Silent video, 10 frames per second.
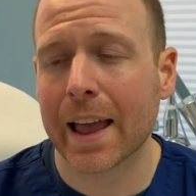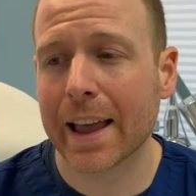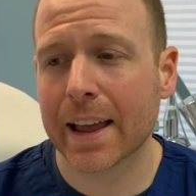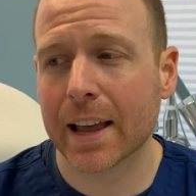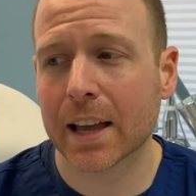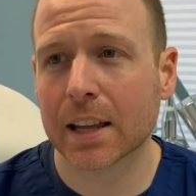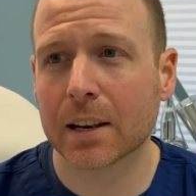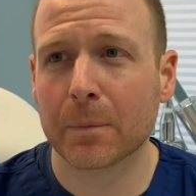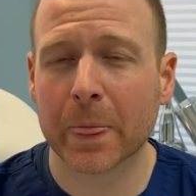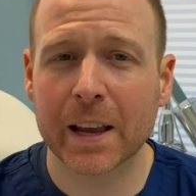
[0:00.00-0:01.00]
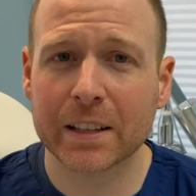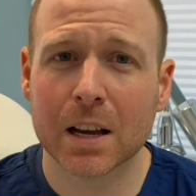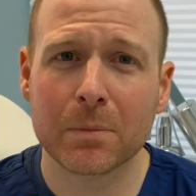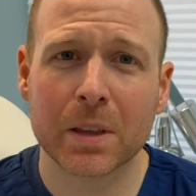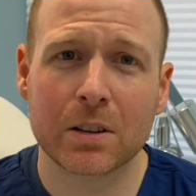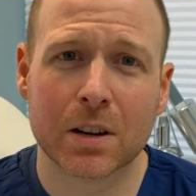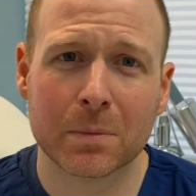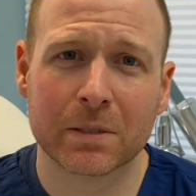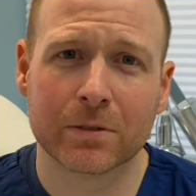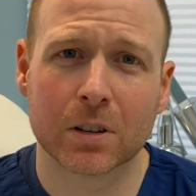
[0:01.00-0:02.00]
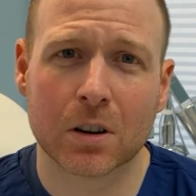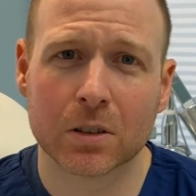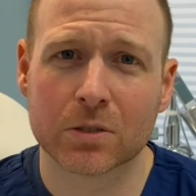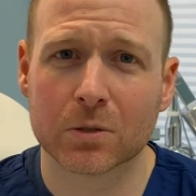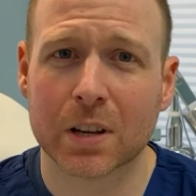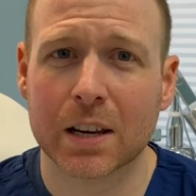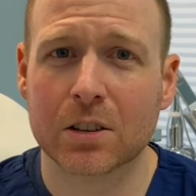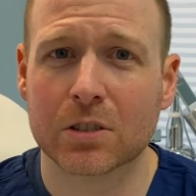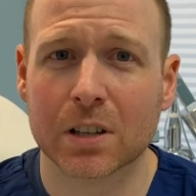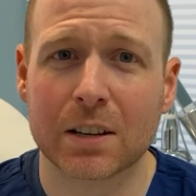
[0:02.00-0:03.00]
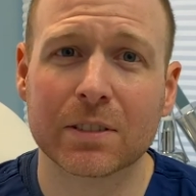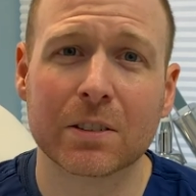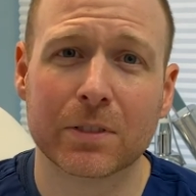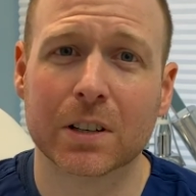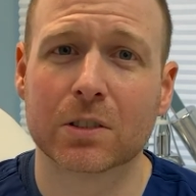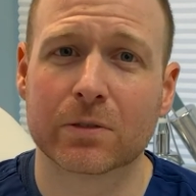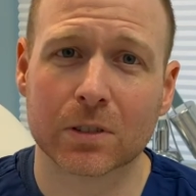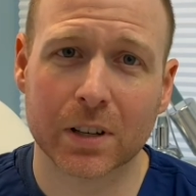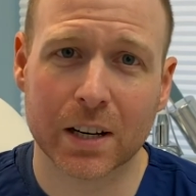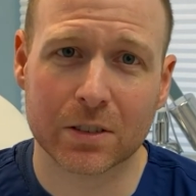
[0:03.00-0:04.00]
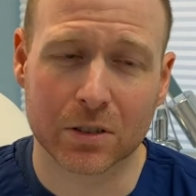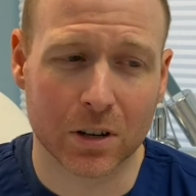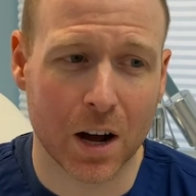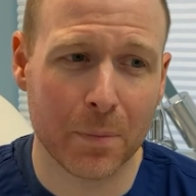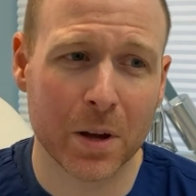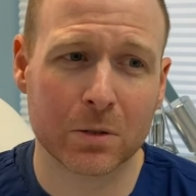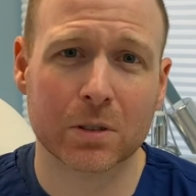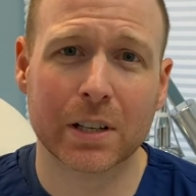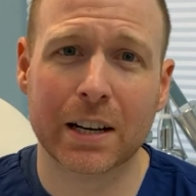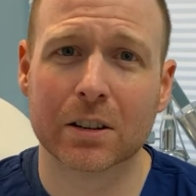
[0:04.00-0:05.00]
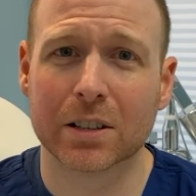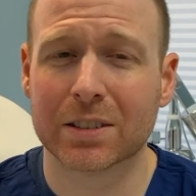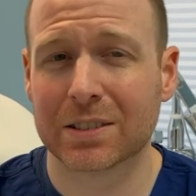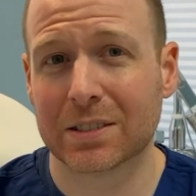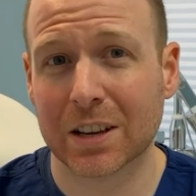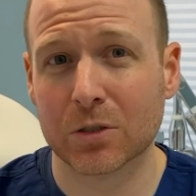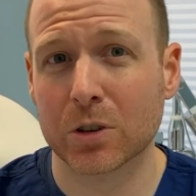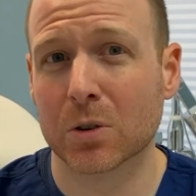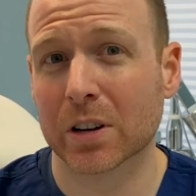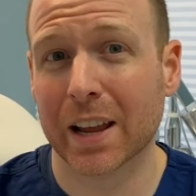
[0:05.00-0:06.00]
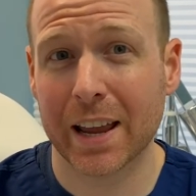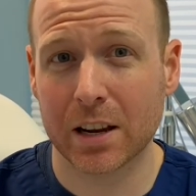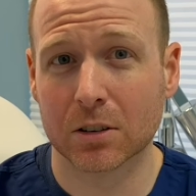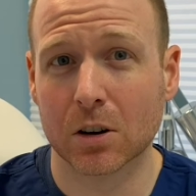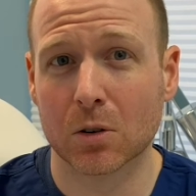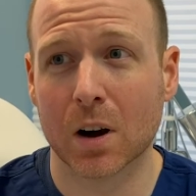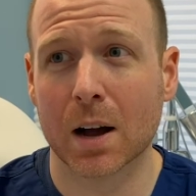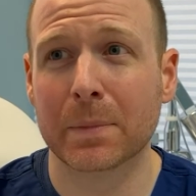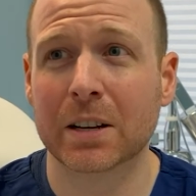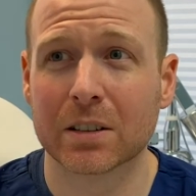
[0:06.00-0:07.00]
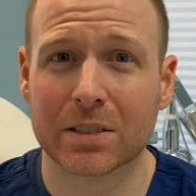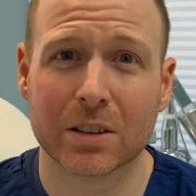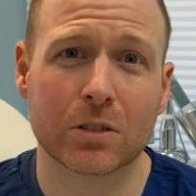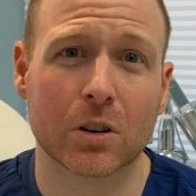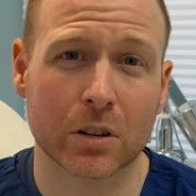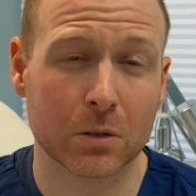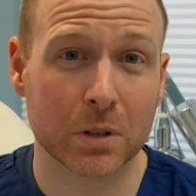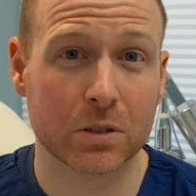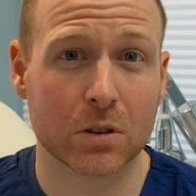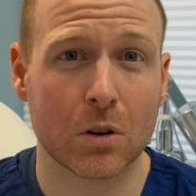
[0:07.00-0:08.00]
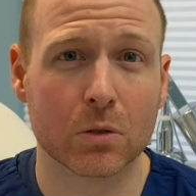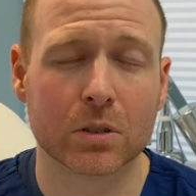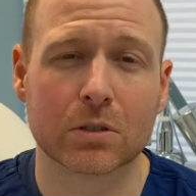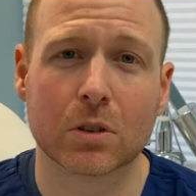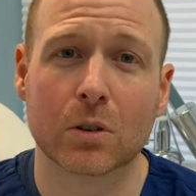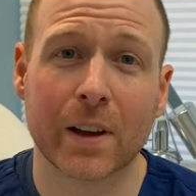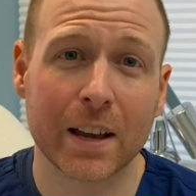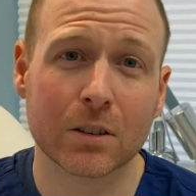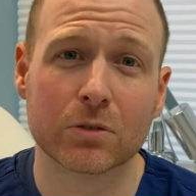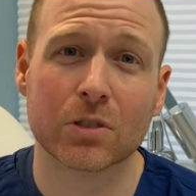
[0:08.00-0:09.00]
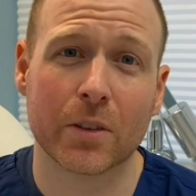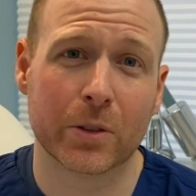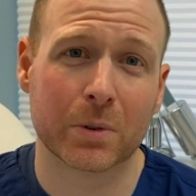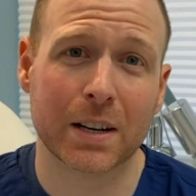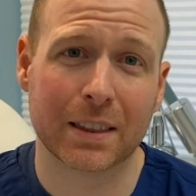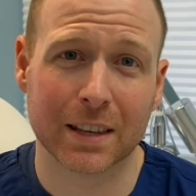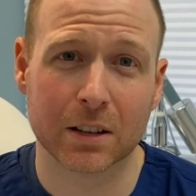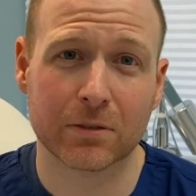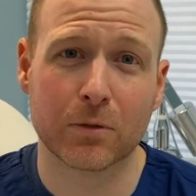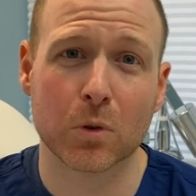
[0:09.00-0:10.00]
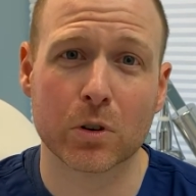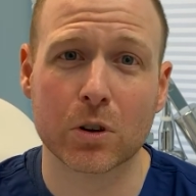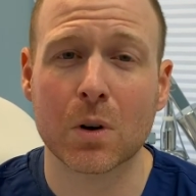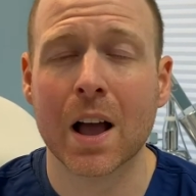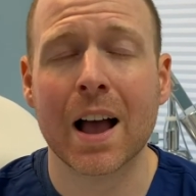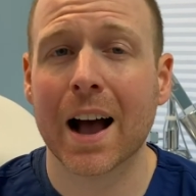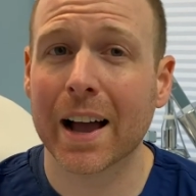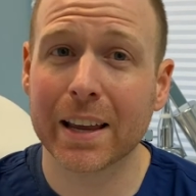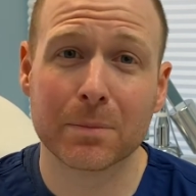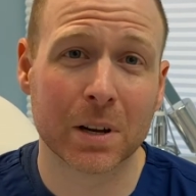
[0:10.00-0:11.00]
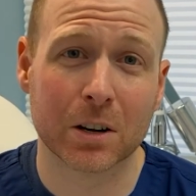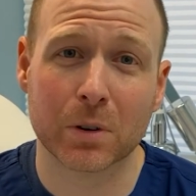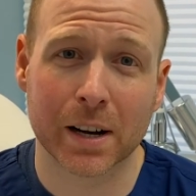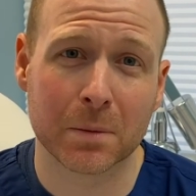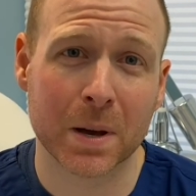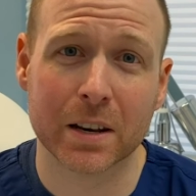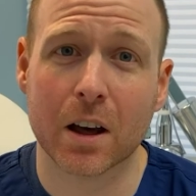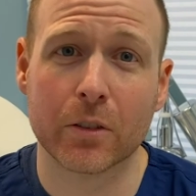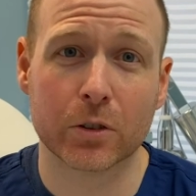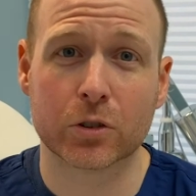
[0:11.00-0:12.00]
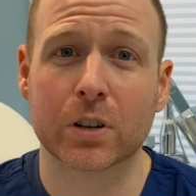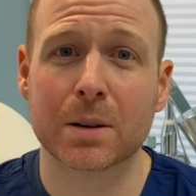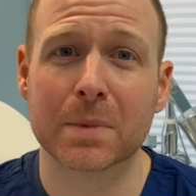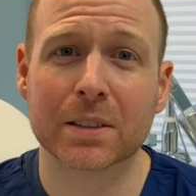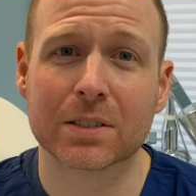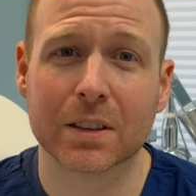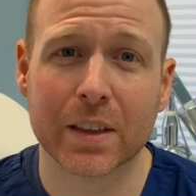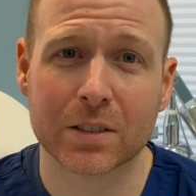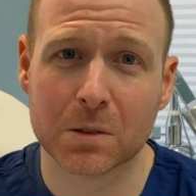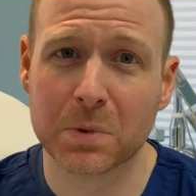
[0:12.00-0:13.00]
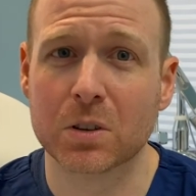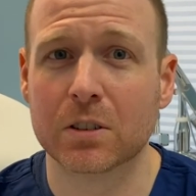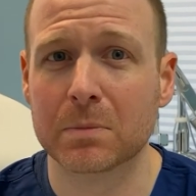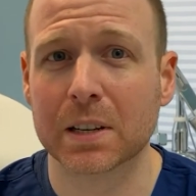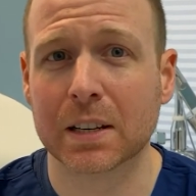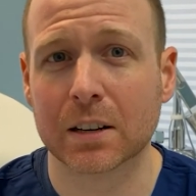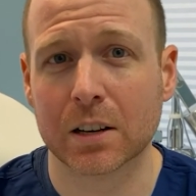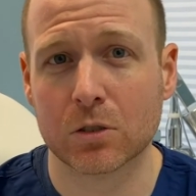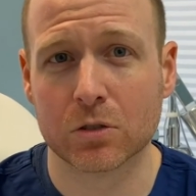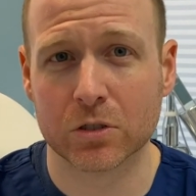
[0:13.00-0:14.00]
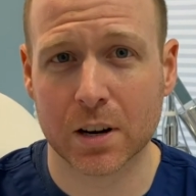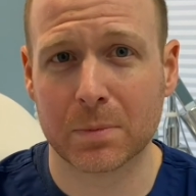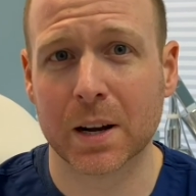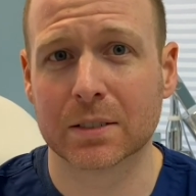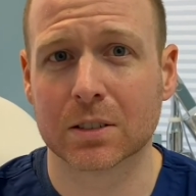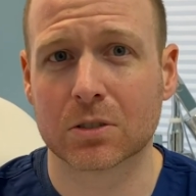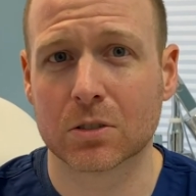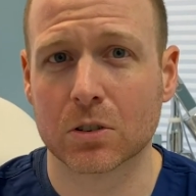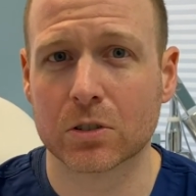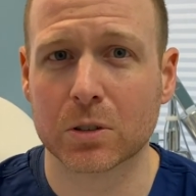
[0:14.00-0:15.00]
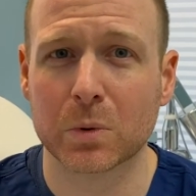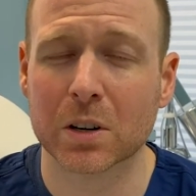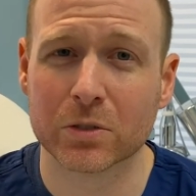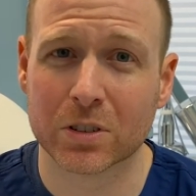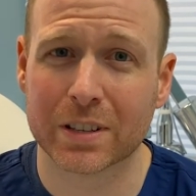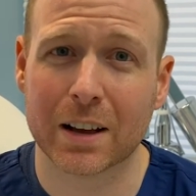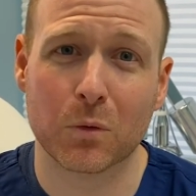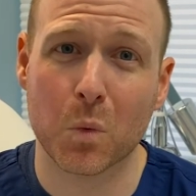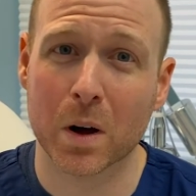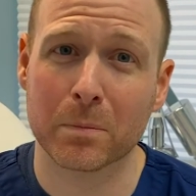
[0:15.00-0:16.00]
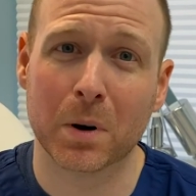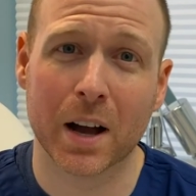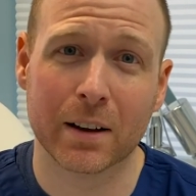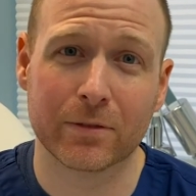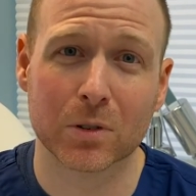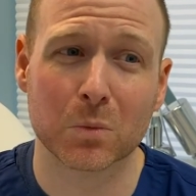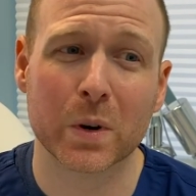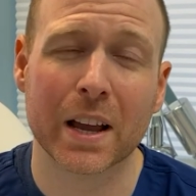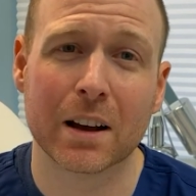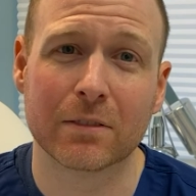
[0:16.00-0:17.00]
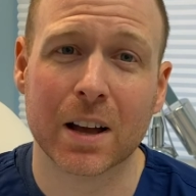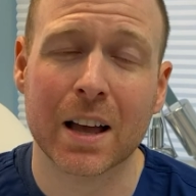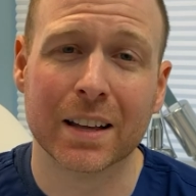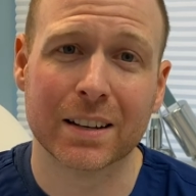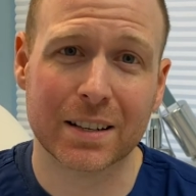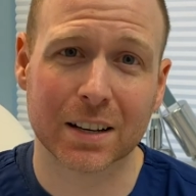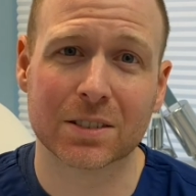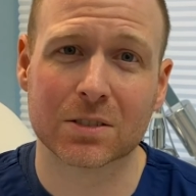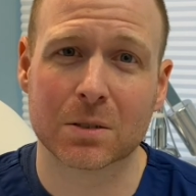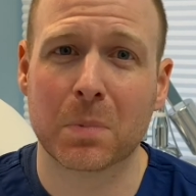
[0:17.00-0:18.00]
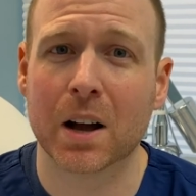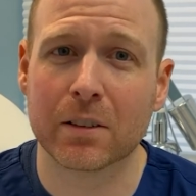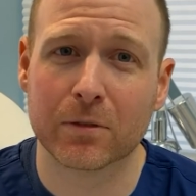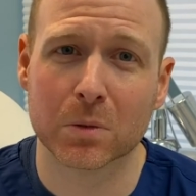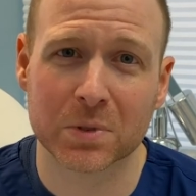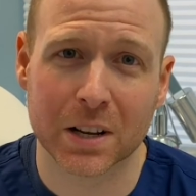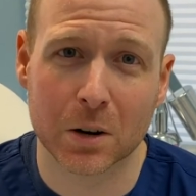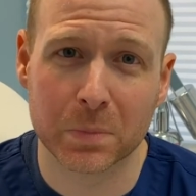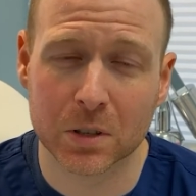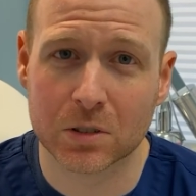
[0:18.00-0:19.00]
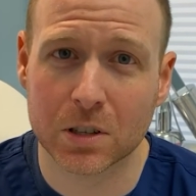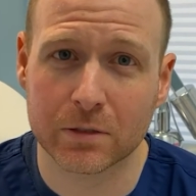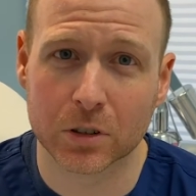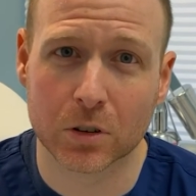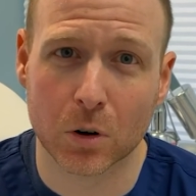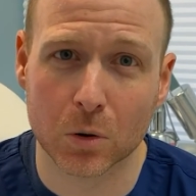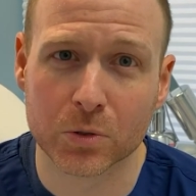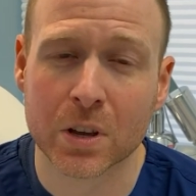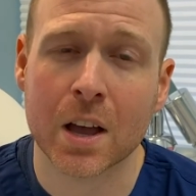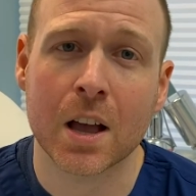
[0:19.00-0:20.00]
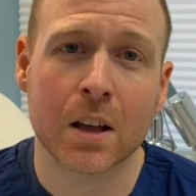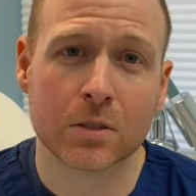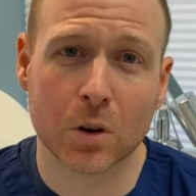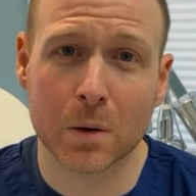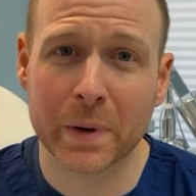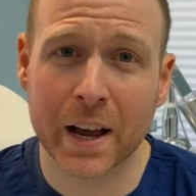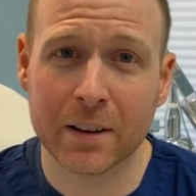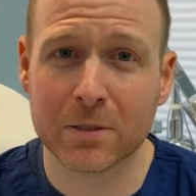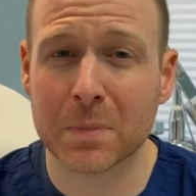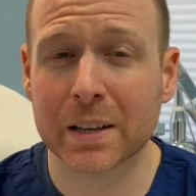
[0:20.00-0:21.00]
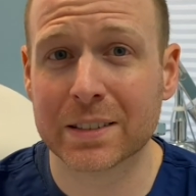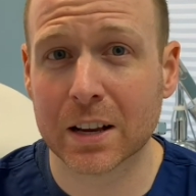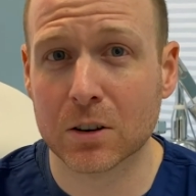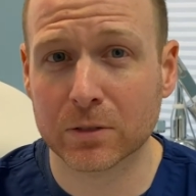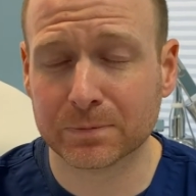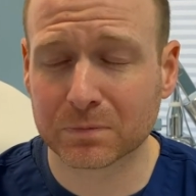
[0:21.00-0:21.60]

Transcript: And anytime that you come in for a consultation, even if it is for laser, I'm not really here to sell you on halo. I'm here to sell you on a result. So if halo is not the right thing for you, I am going to recommend other treatments. And that's the beauty of being here at Oceandrive Plastic Surgery. We don't just have one platform. We have dozens of platforms to help you achieve your goals. So on behalf of myself,